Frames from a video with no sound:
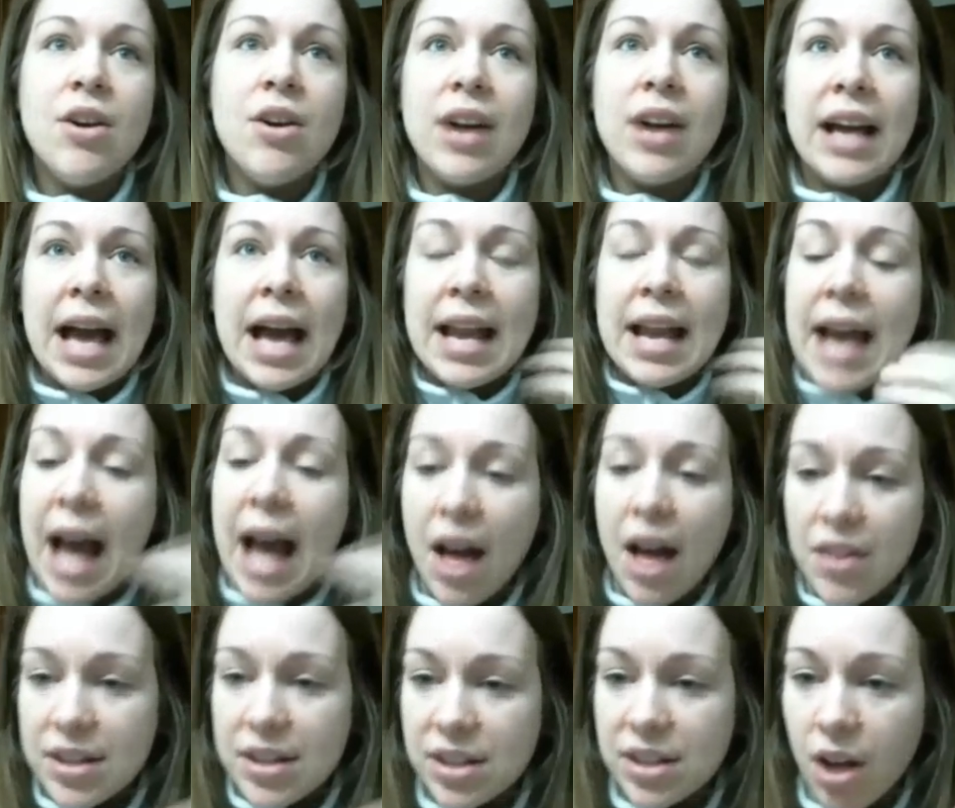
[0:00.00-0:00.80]
kind of how
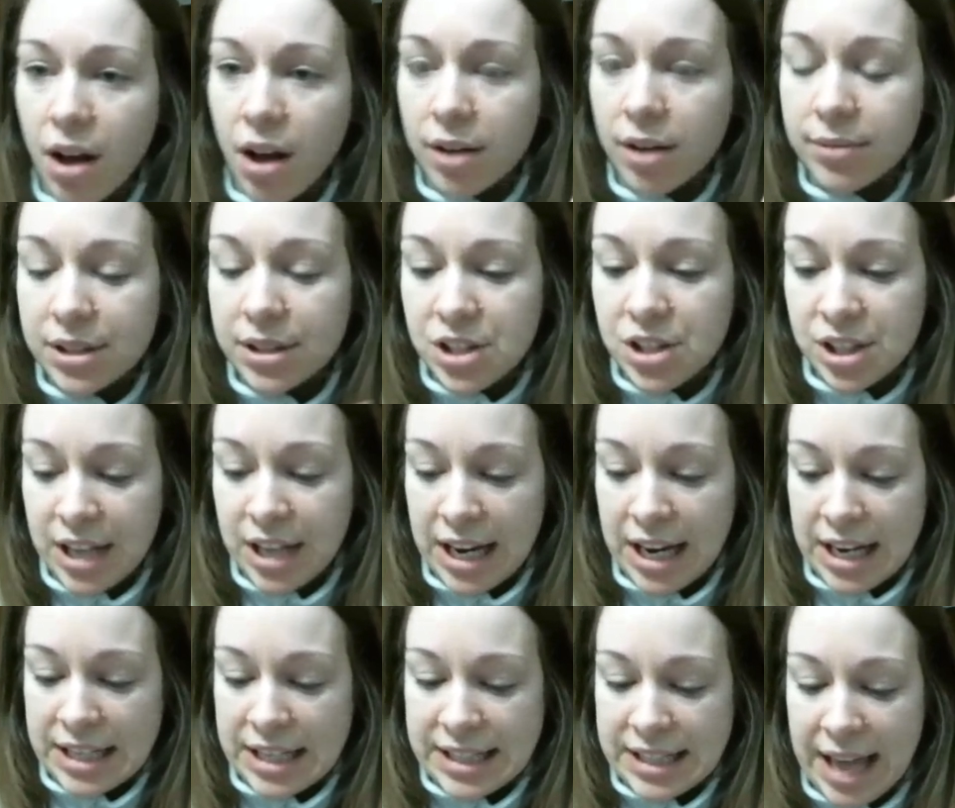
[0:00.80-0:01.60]
this all
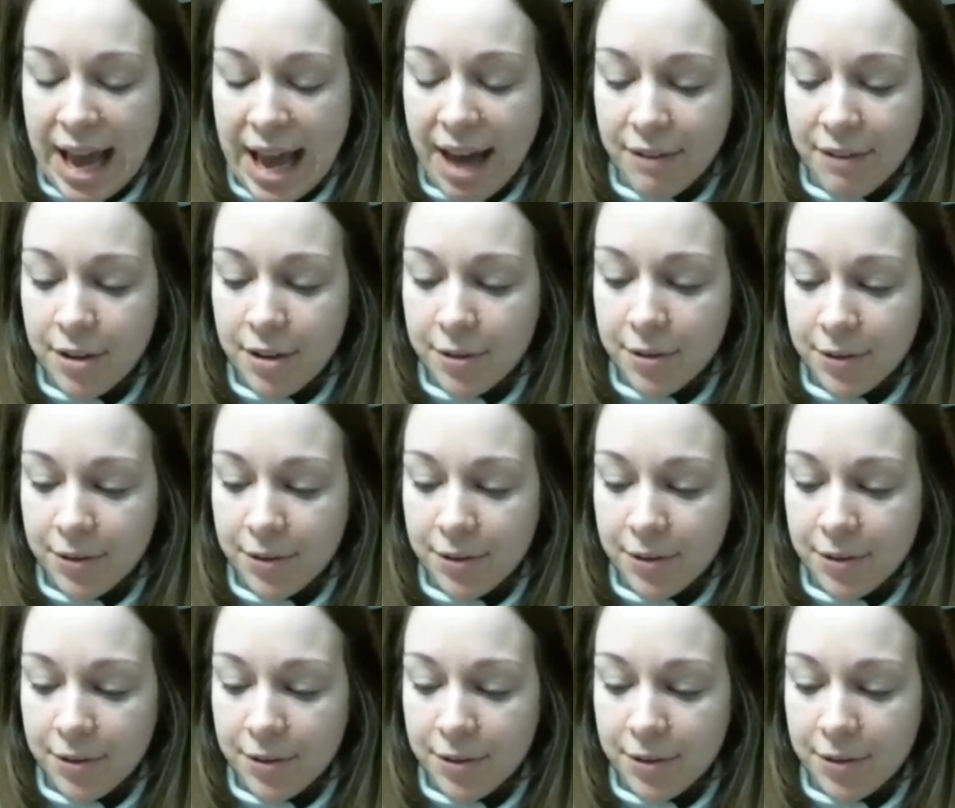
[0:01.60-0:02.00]
originated is I have a